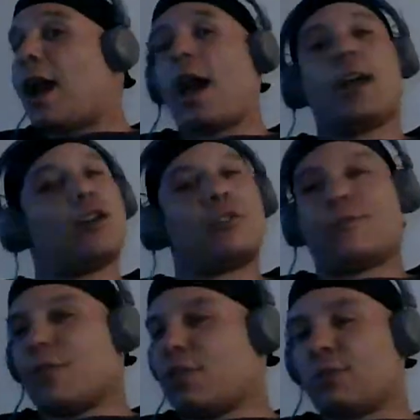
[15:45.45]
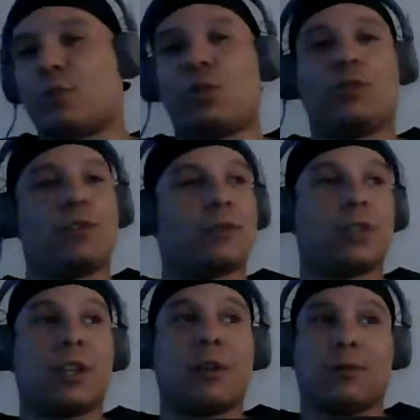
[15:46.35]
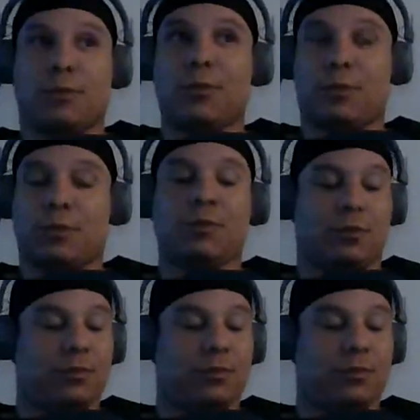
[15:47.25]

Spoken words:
I ain't gonna front his move, you know what I'm saying?